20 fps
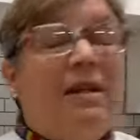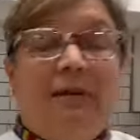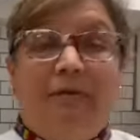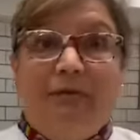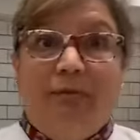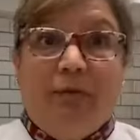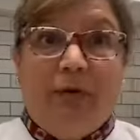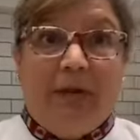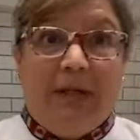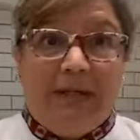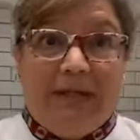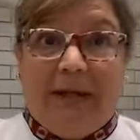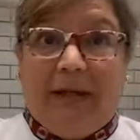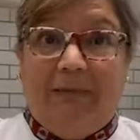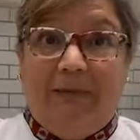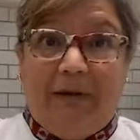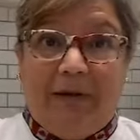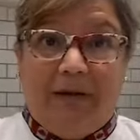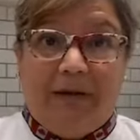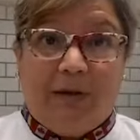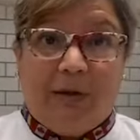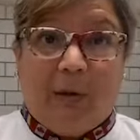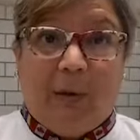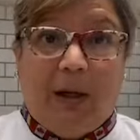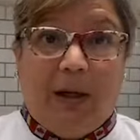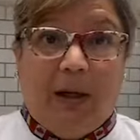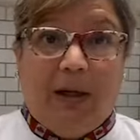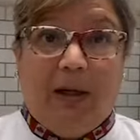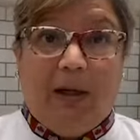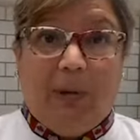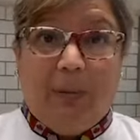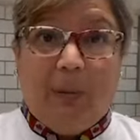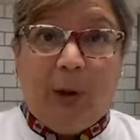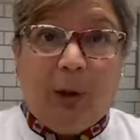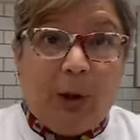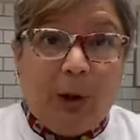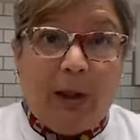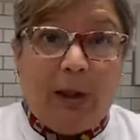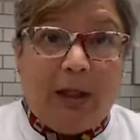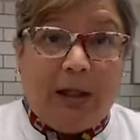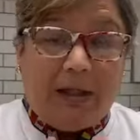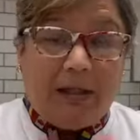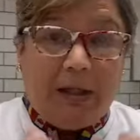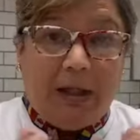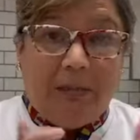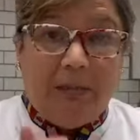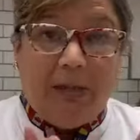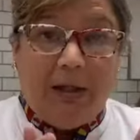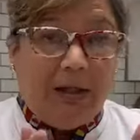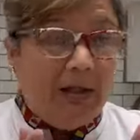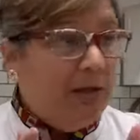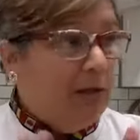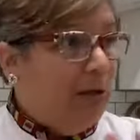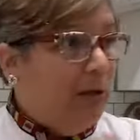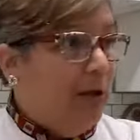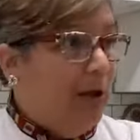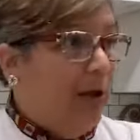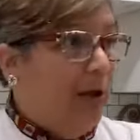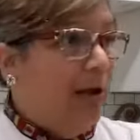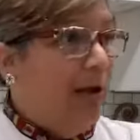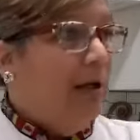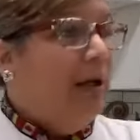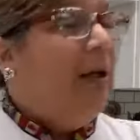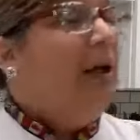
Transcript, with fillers: 1047, so I am early, 10 minutes early.